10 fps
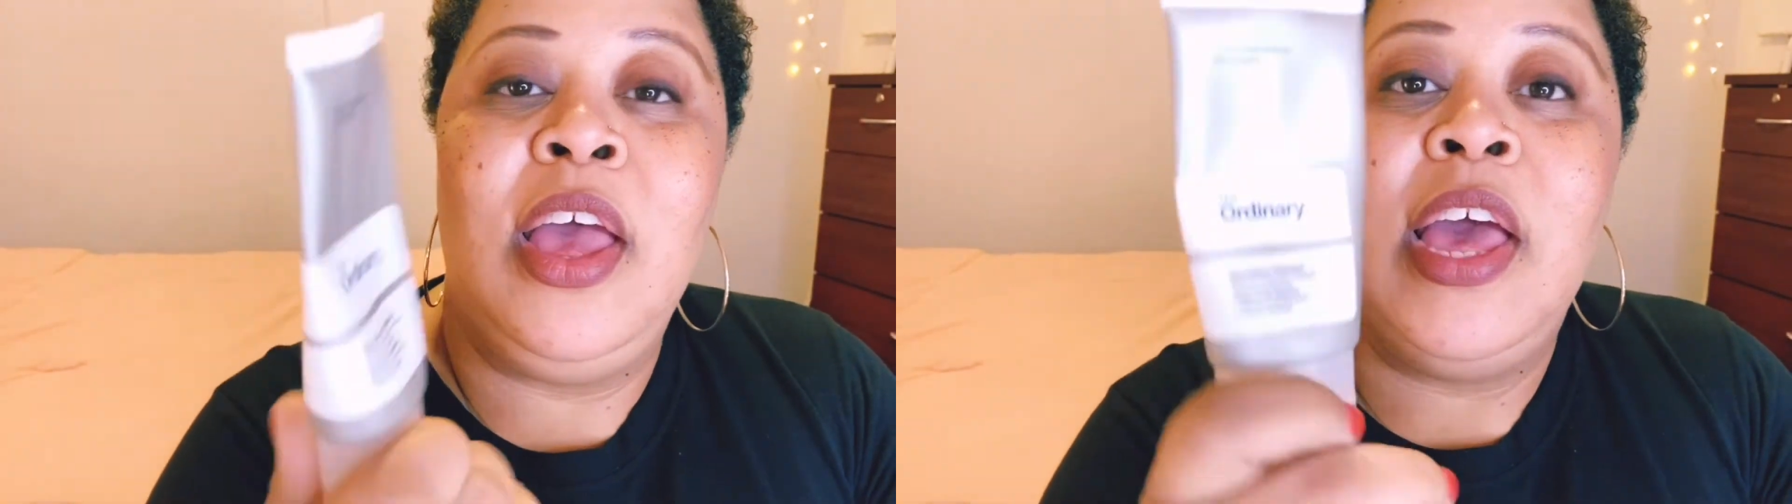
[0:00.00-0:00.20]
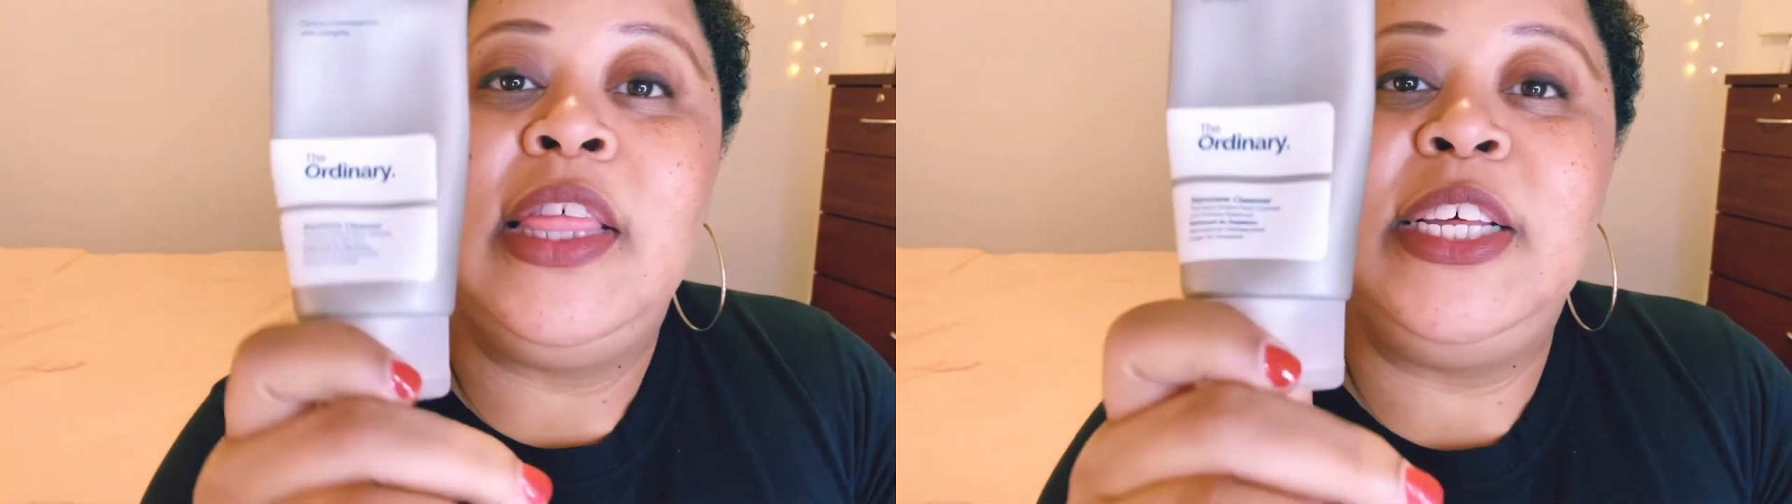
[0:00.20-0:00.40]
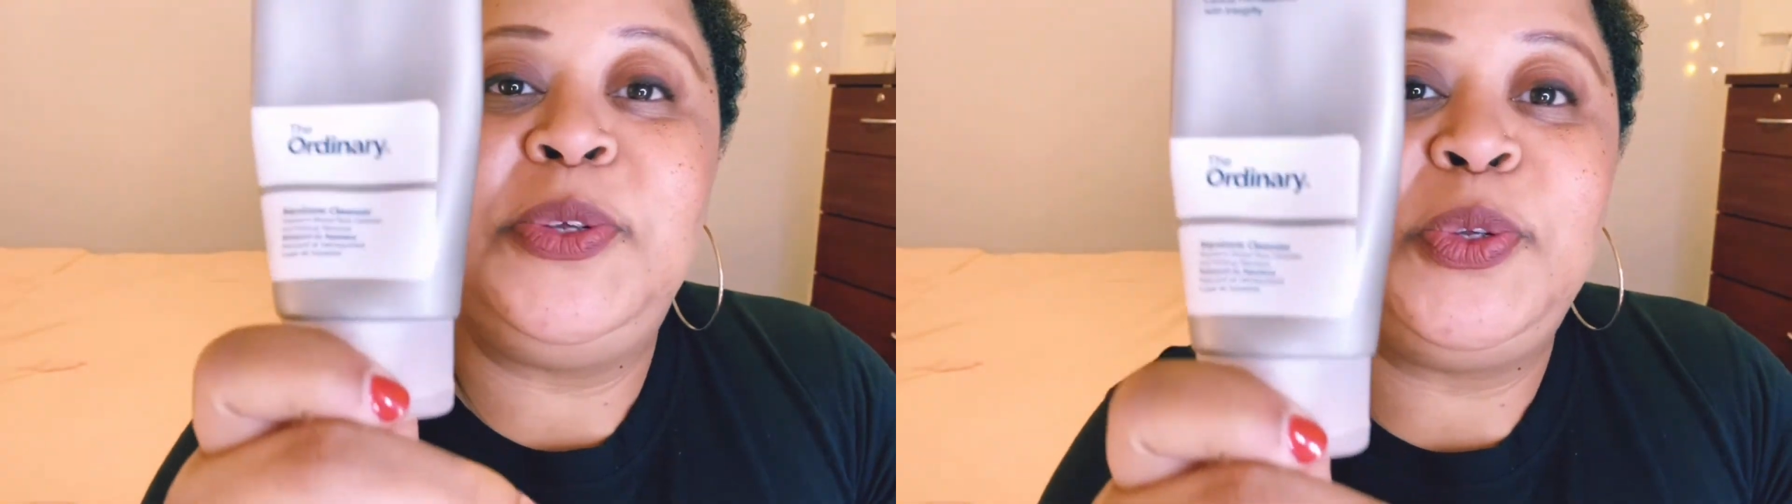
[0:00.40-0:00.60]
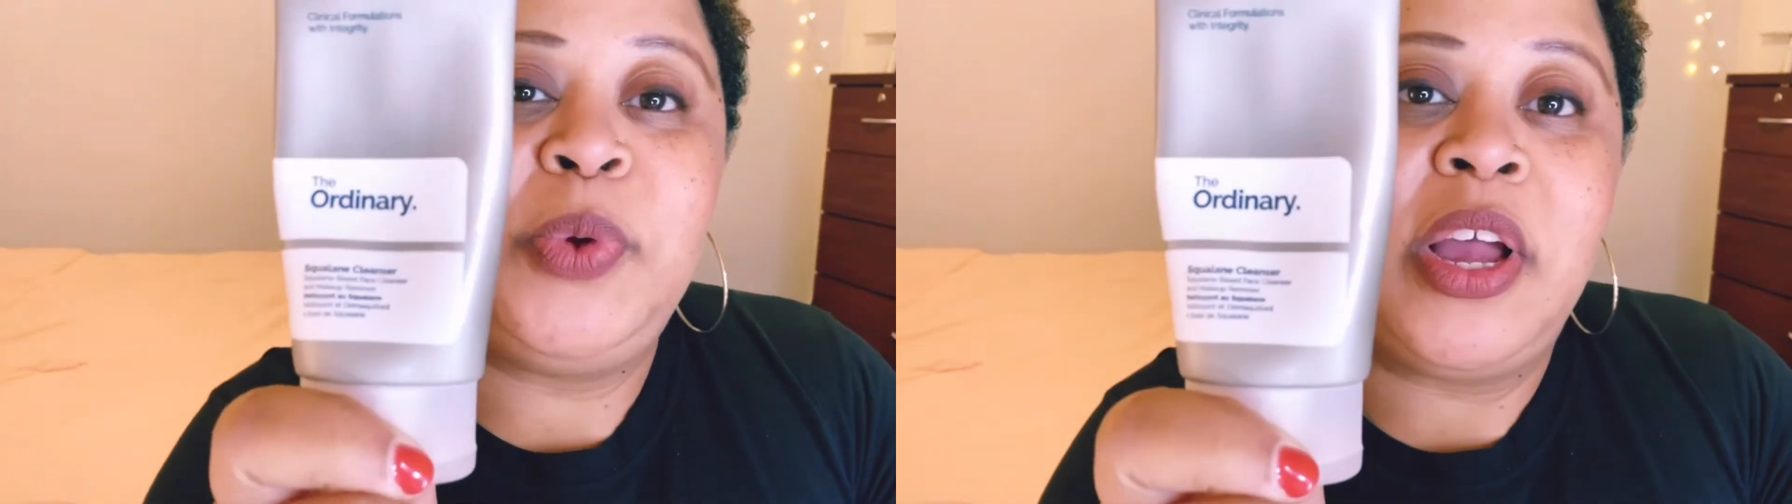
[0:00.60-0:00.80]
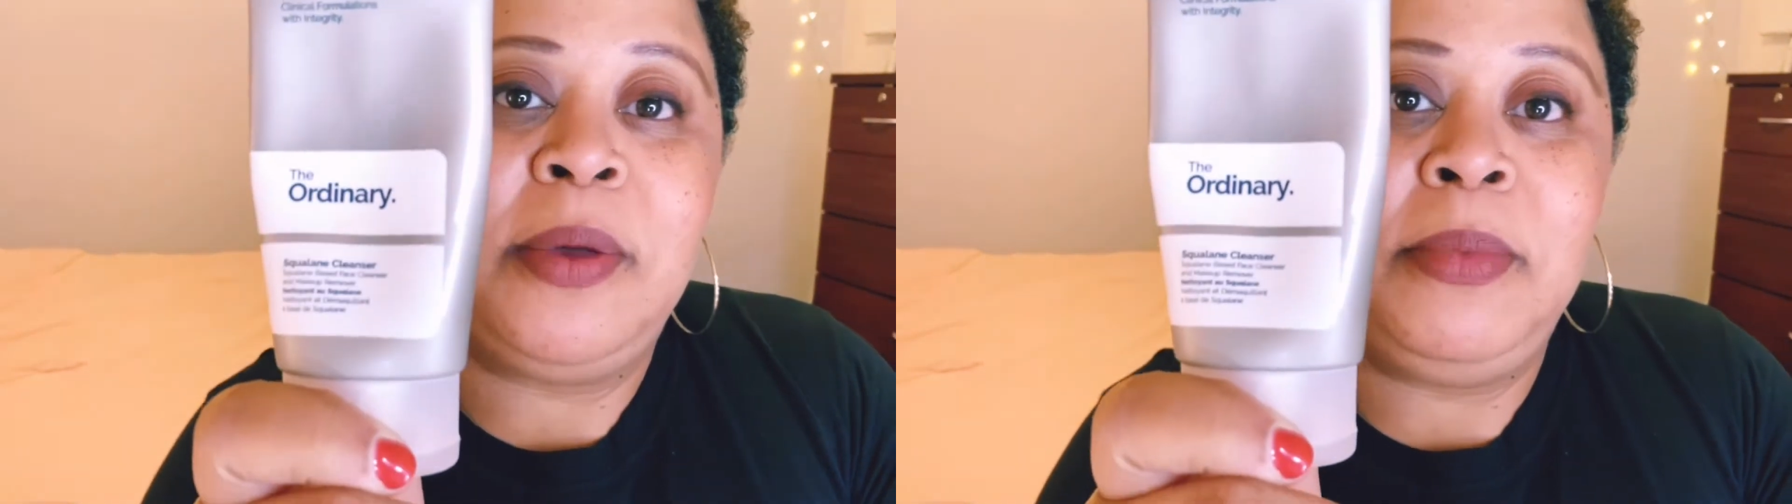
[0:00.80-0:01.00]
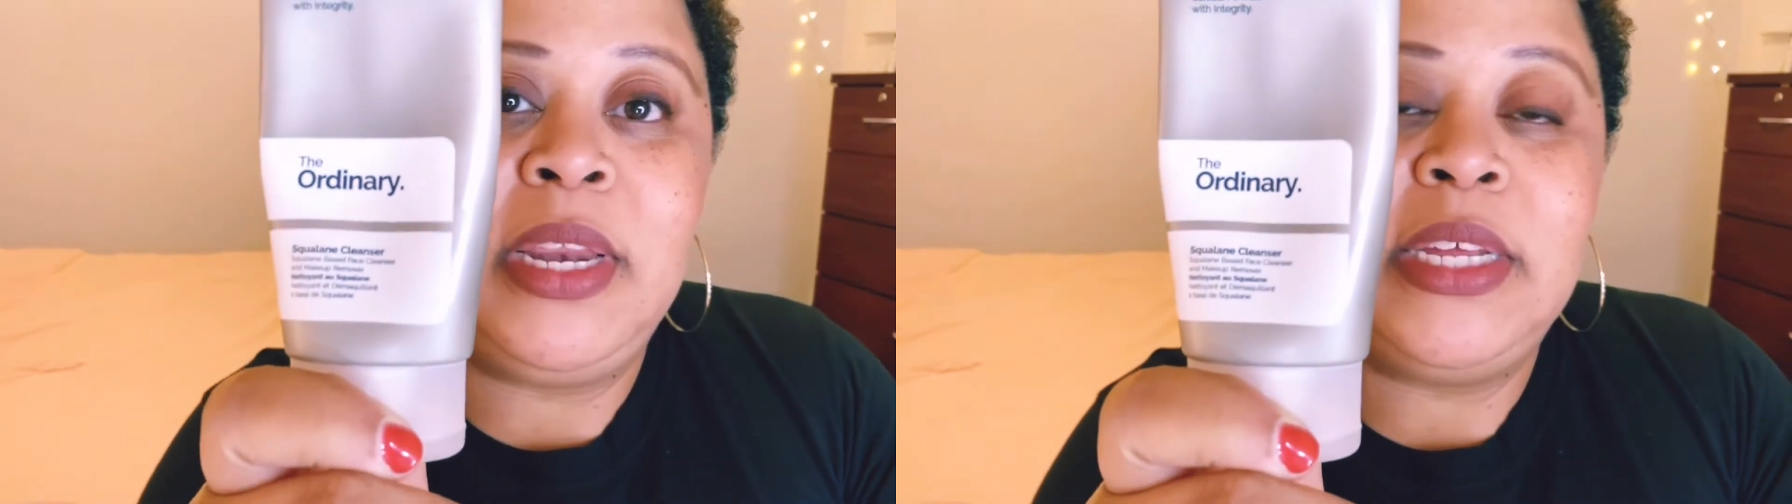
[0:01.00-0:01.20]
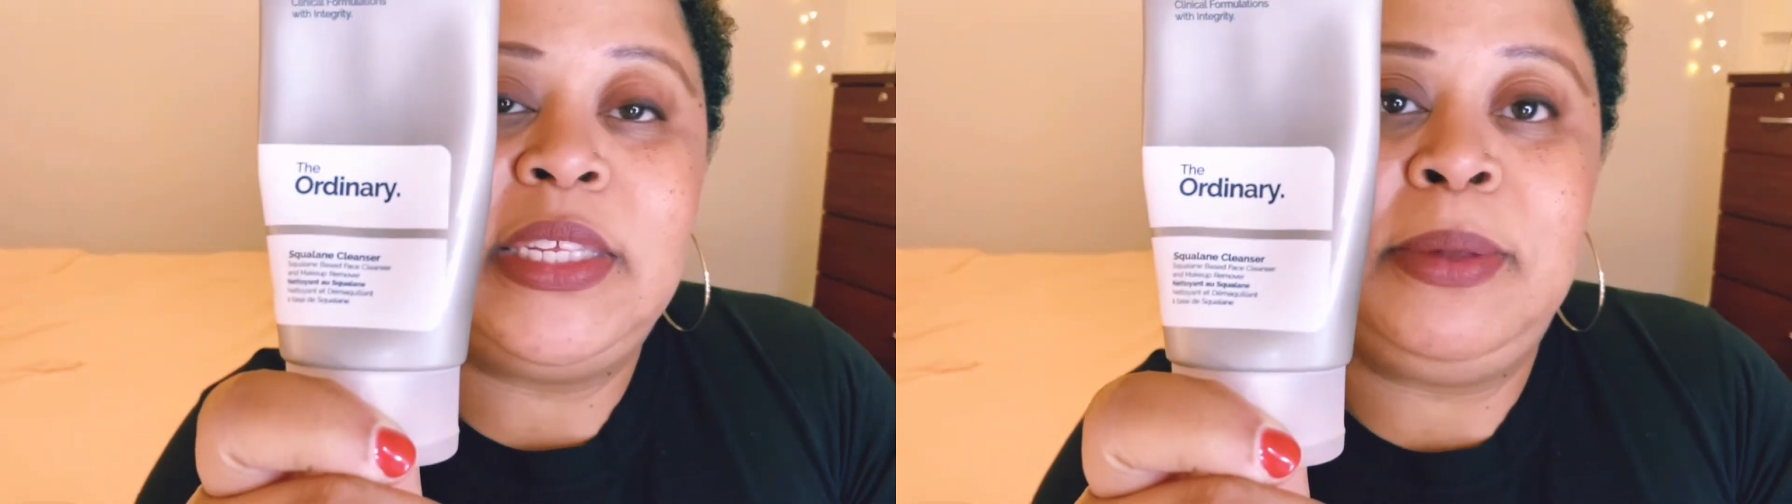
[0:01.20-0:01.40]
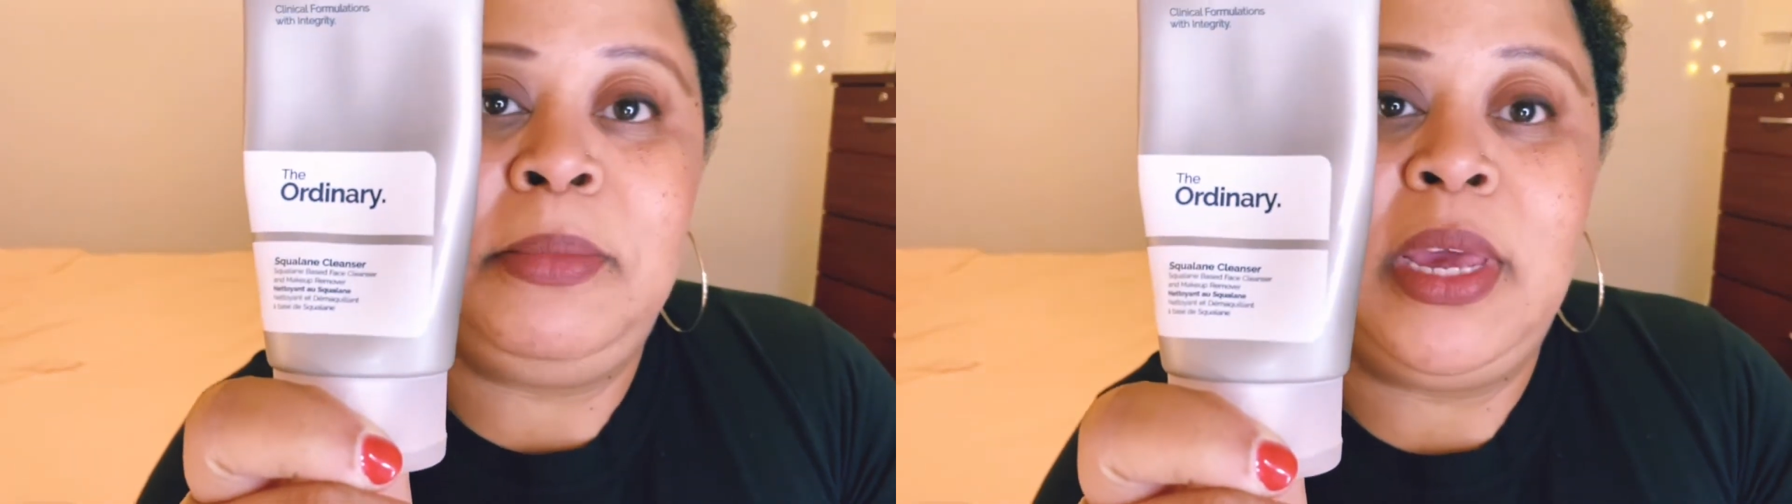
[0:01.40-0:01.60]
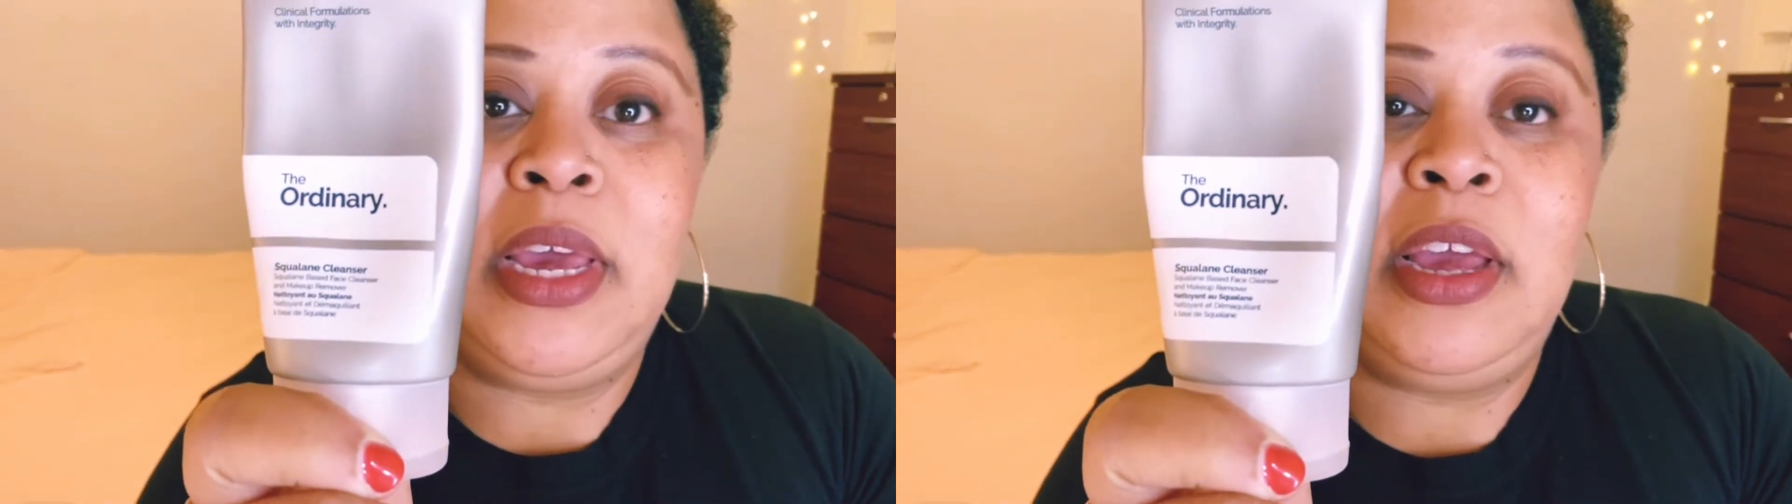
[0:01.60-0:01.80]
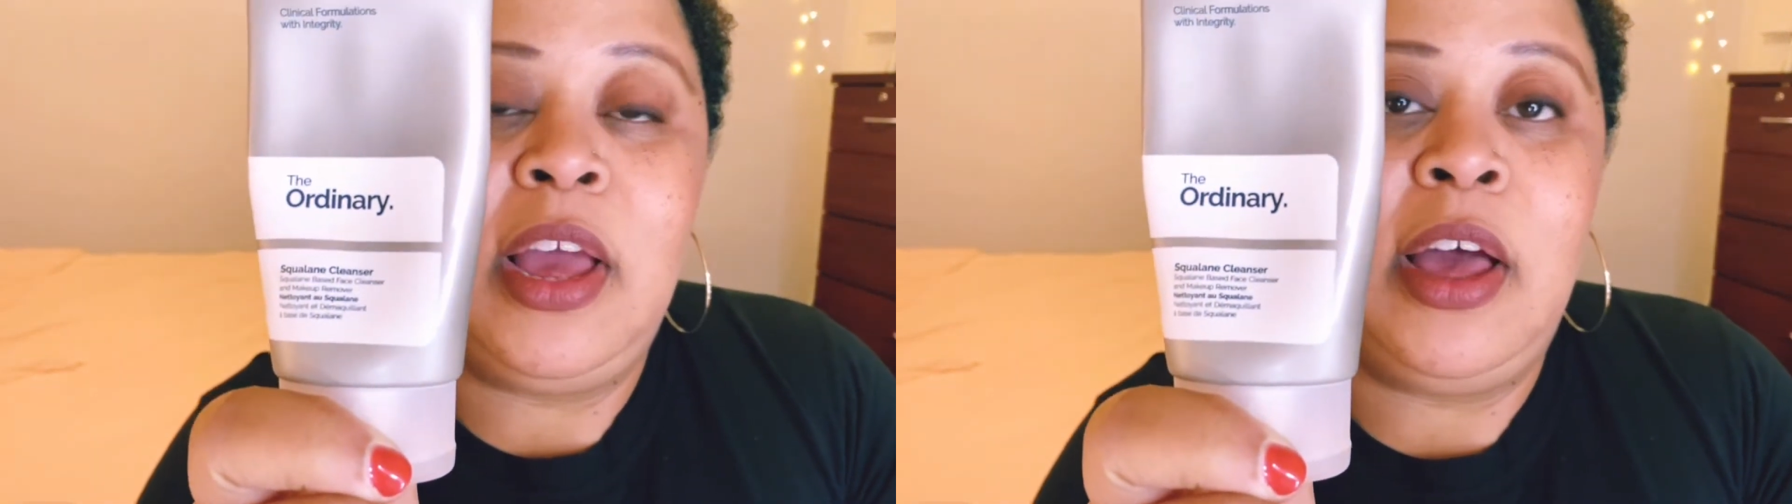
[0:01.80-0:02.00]
This was recommended to
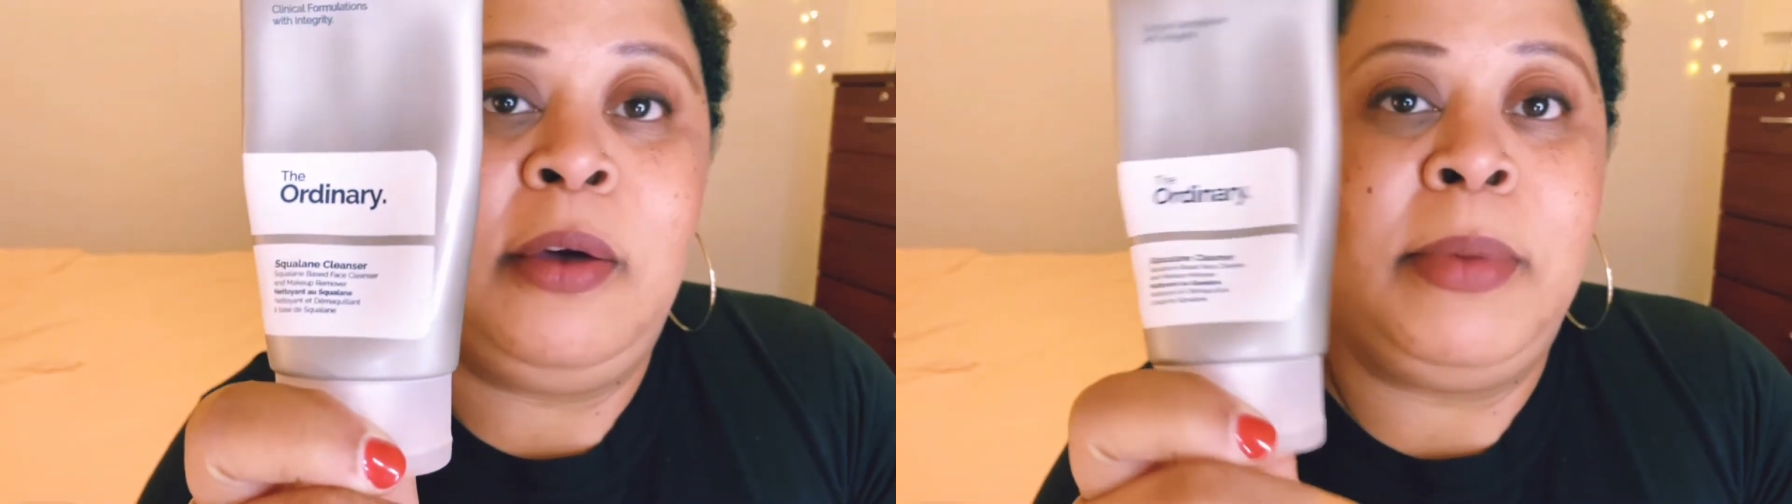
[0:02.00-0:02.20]
me um,